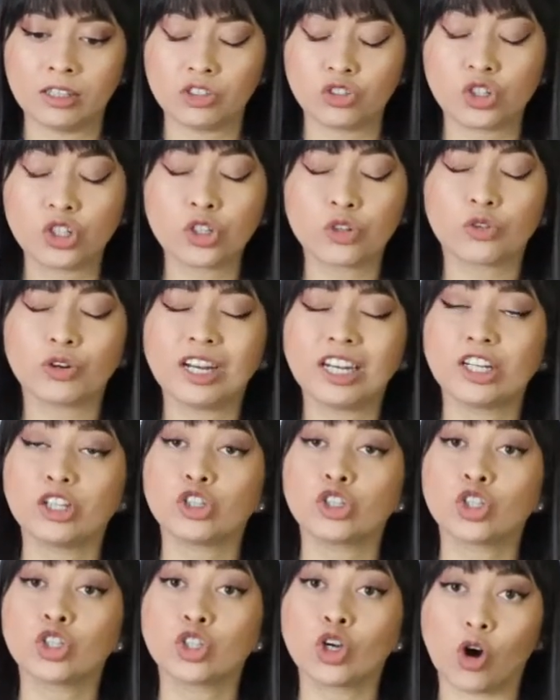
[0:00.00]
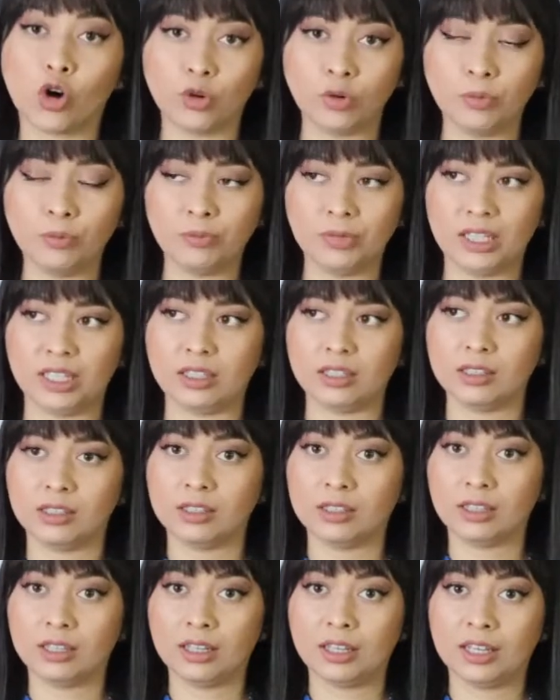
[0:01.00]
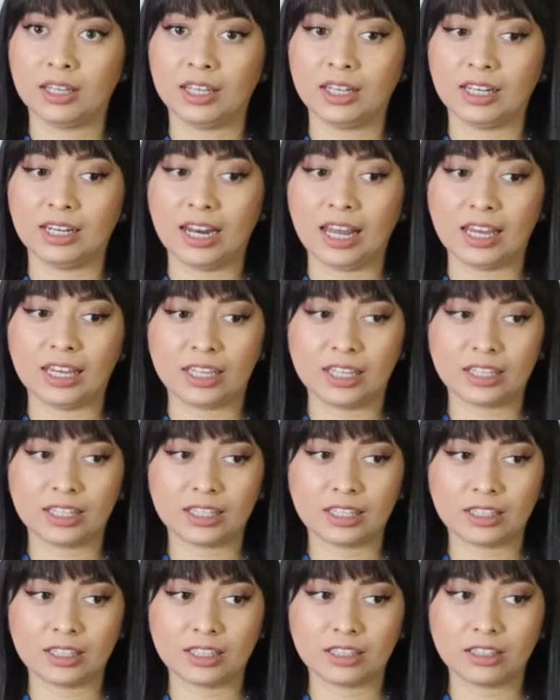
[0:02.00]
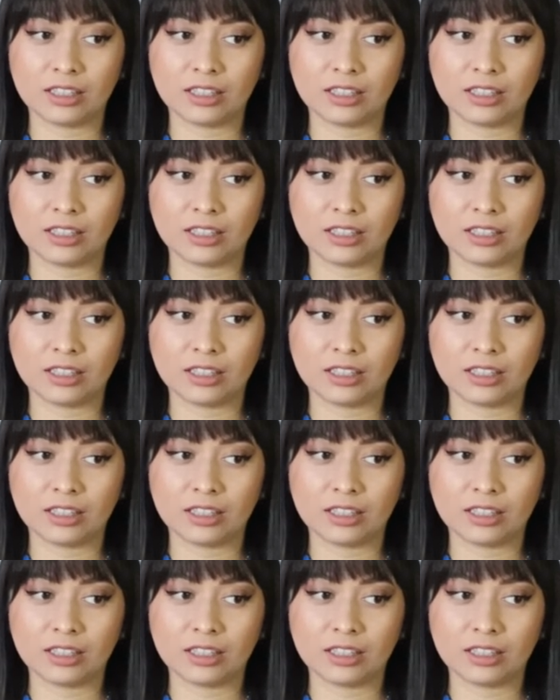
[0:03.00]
She really showed me, like